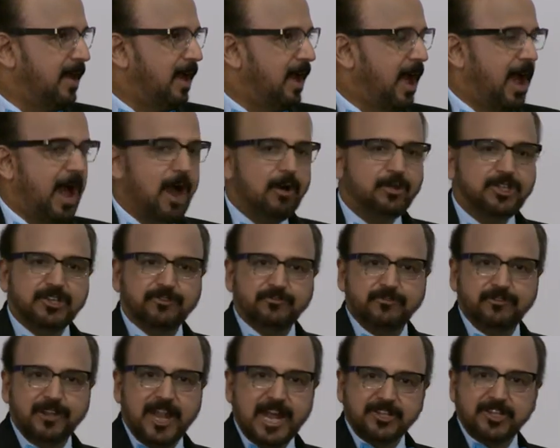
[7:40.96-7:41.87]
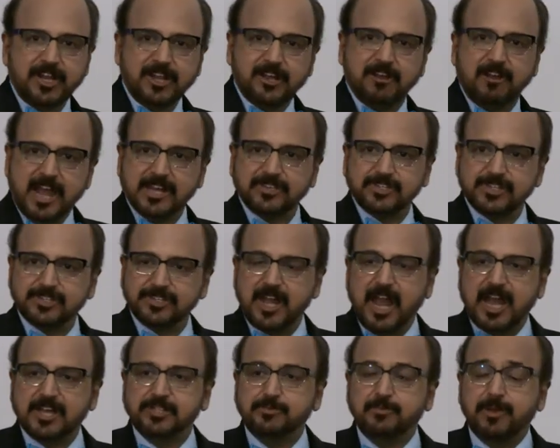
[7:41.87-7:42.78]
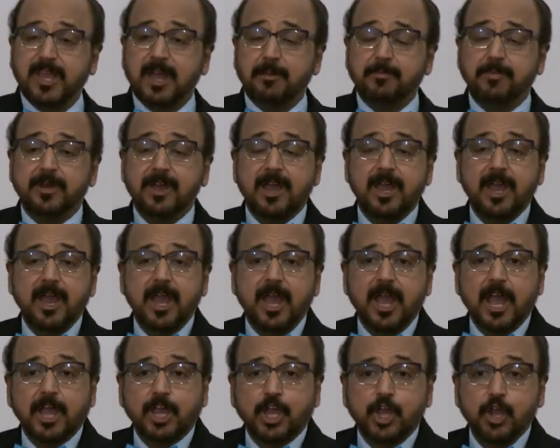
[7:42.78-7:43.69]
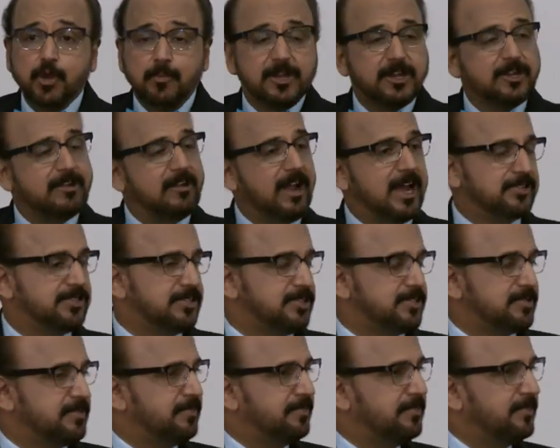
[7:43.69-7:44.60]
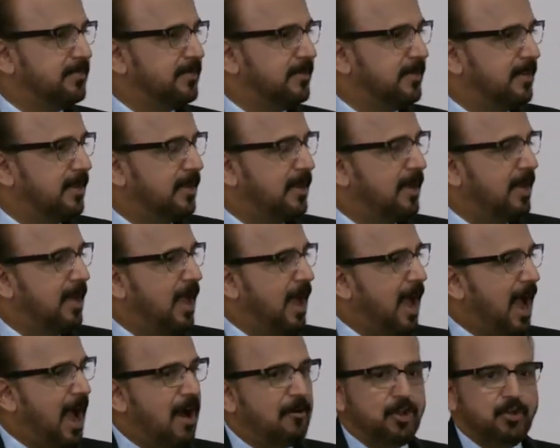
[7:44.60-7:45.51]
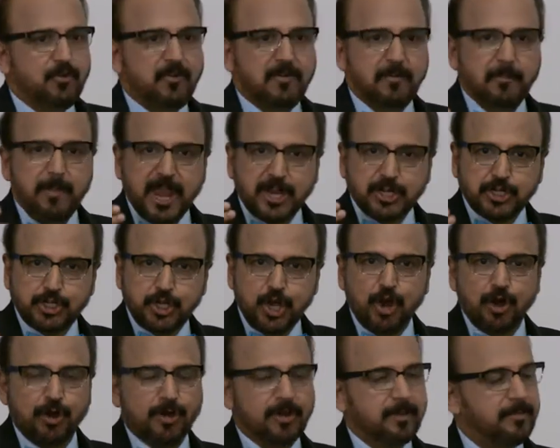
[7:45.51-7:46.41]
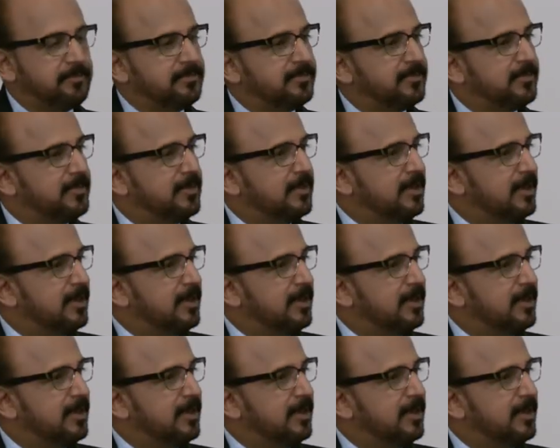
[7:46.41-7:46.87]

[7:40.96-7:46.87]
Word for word: How this financial crisis has become a human crisis? How do we make sure